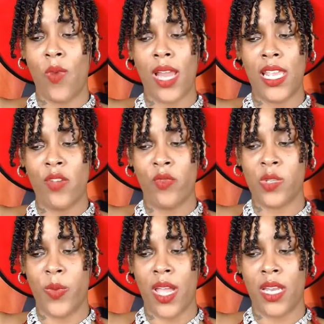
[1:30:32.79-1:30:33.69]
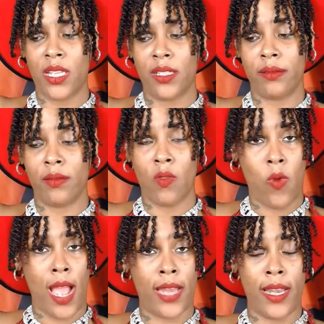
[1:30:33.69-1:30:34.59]
Waleed responded,
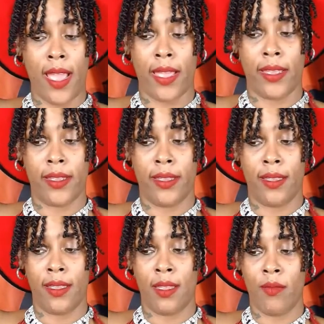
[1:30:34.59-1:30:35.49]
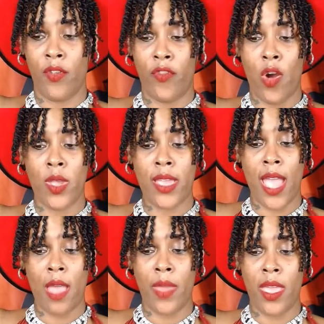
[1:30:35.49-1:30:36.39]
"Why not? Before we
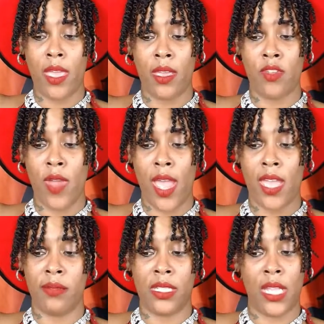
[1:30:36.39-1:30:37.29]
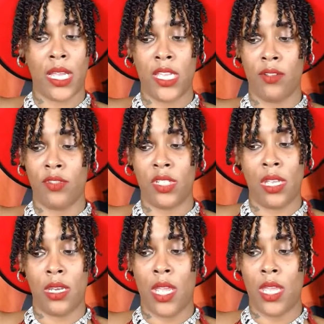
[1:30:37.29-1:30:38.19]
came in here, you had him sucking your
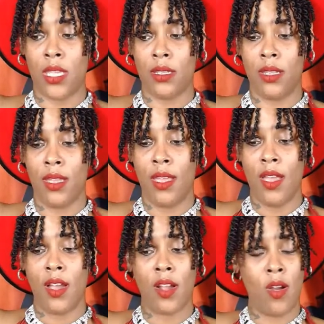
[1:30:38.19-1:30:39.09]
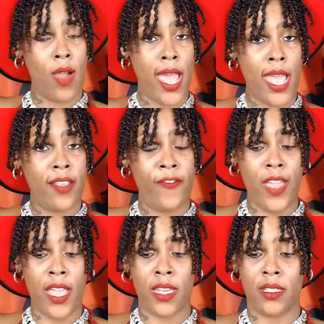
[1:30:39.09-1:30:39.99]
shit, didn't you? Go ahead and
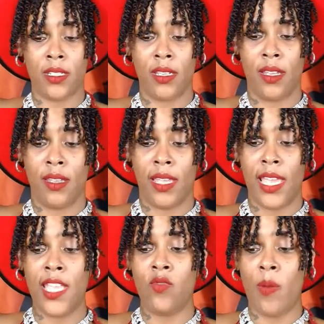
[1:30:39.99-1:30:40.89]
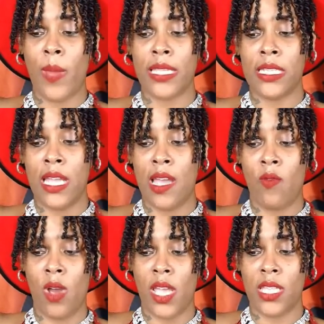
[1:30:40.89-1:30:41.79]
finish. It's what my
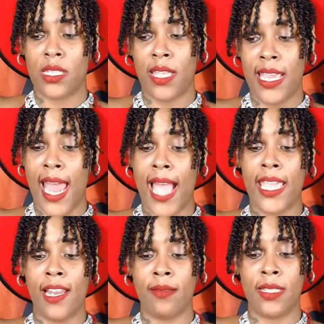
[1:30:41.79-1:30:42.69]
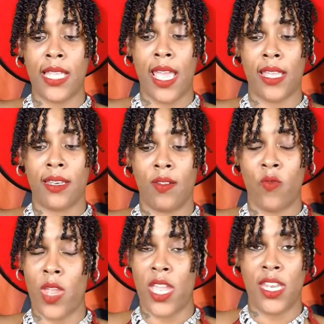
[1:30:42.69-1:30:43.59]
son wants, and I get upset
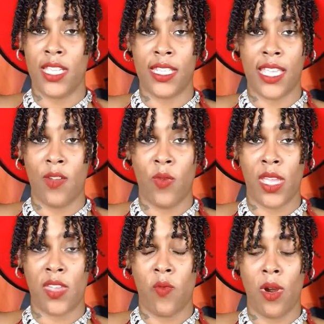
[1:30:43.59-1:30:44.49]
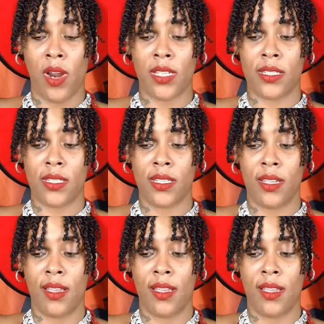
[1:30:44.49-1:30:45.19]
when he doesn't get what he wants."